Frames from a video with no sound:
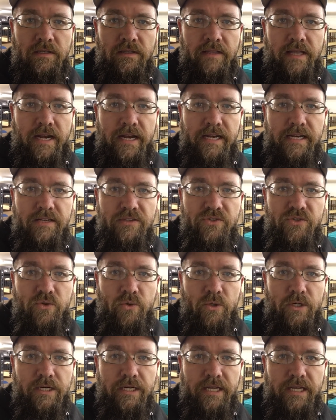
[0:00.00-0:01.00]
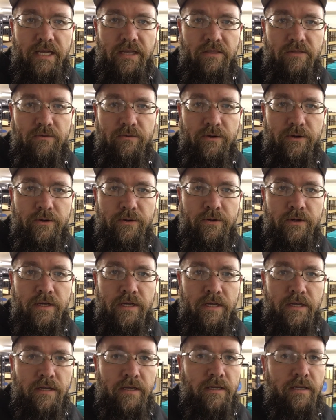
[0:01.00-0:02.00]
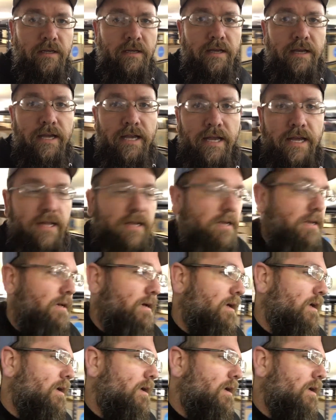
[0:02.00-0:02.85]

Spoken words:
that I need to sort and get through and